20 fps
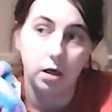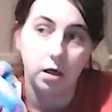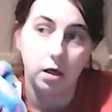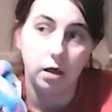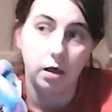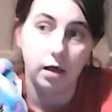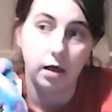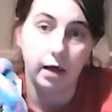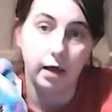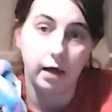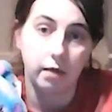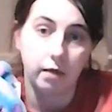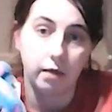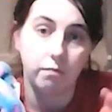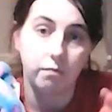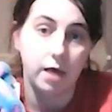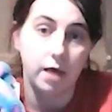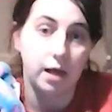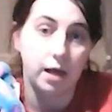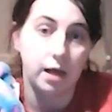and I
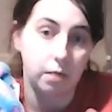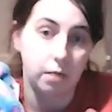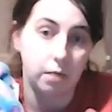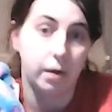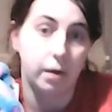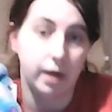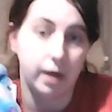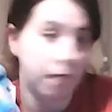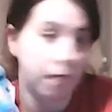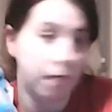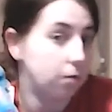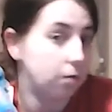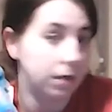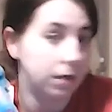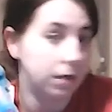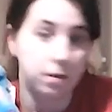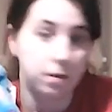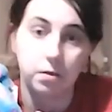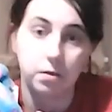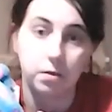rarely went out
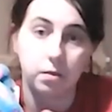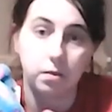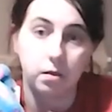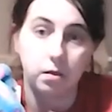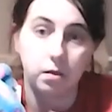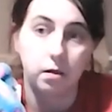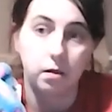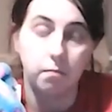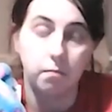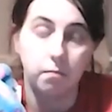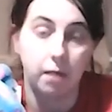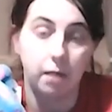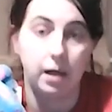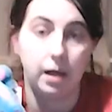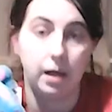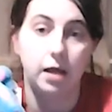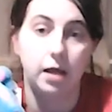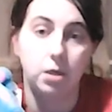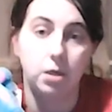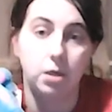with my
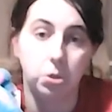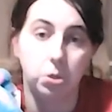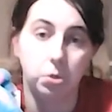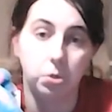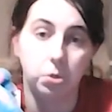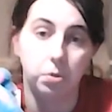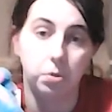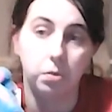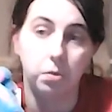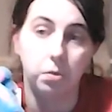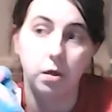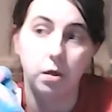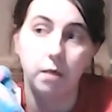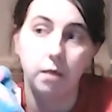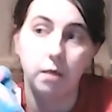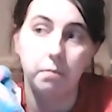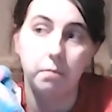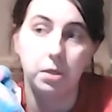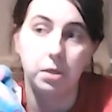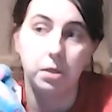leg at all
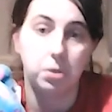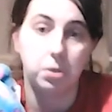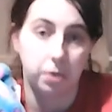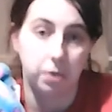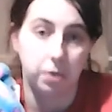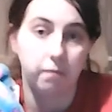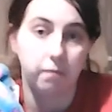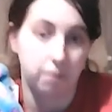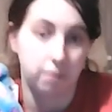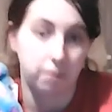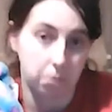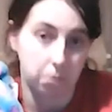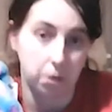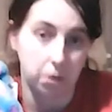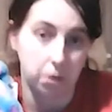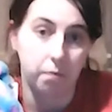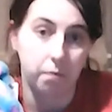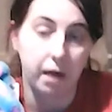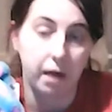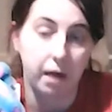because I felt
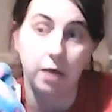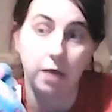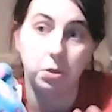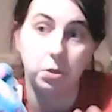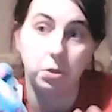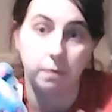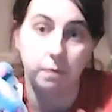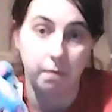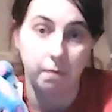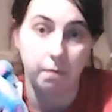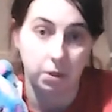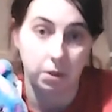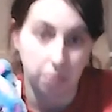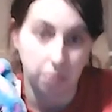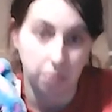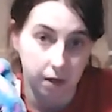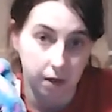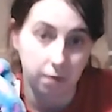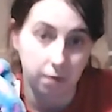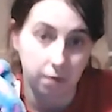so bad because my mental
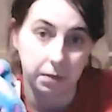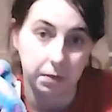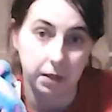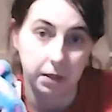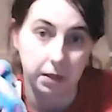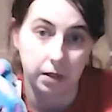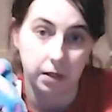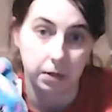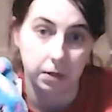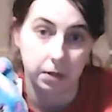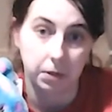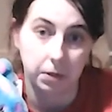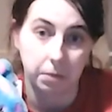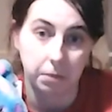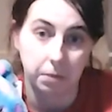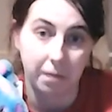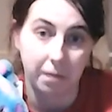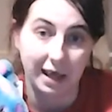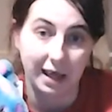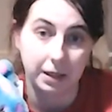health had taken such
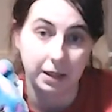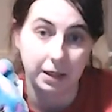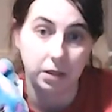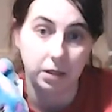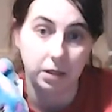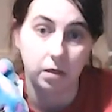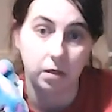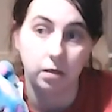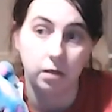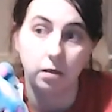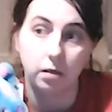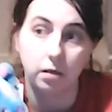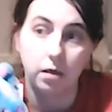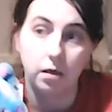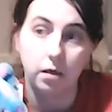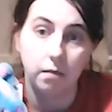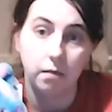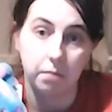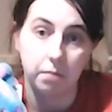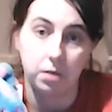a bad turn
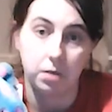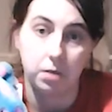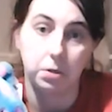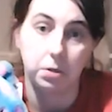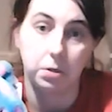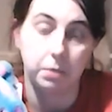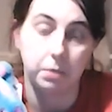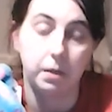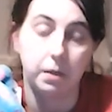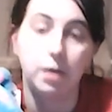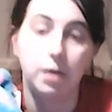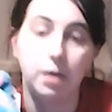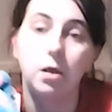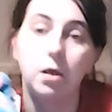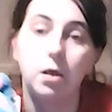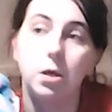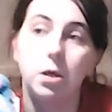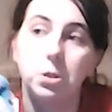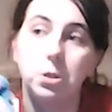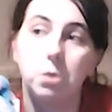because of it.
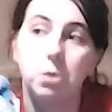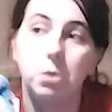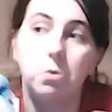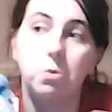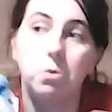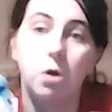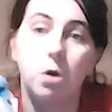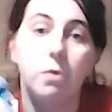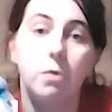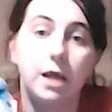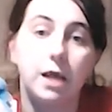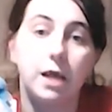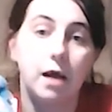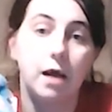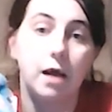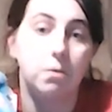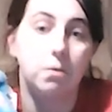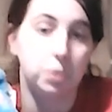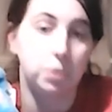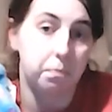So going
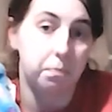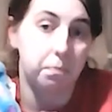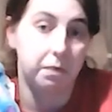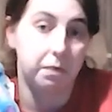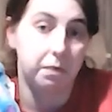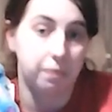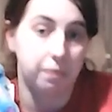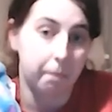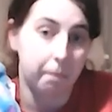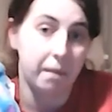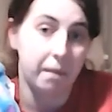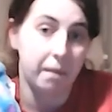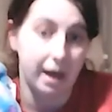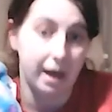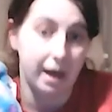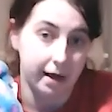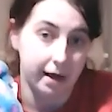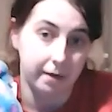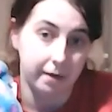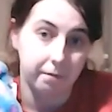out to
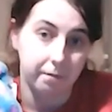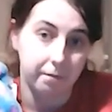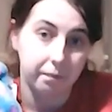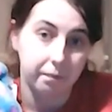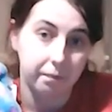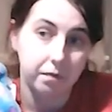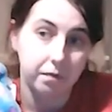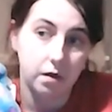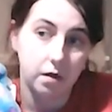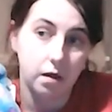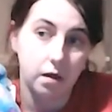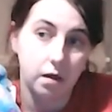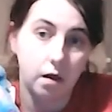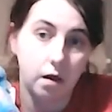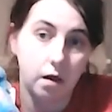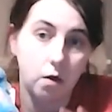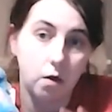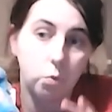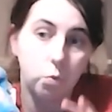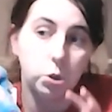Build-A-Bear
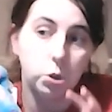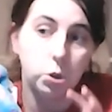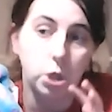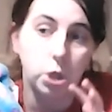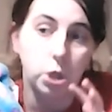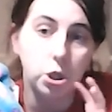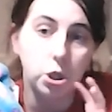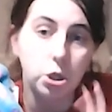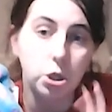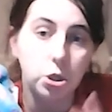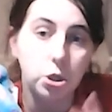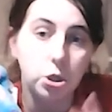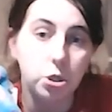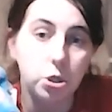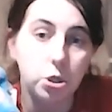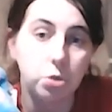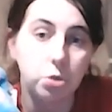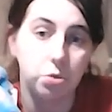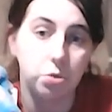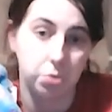was a
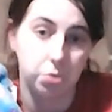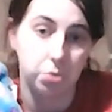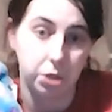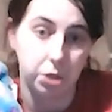huge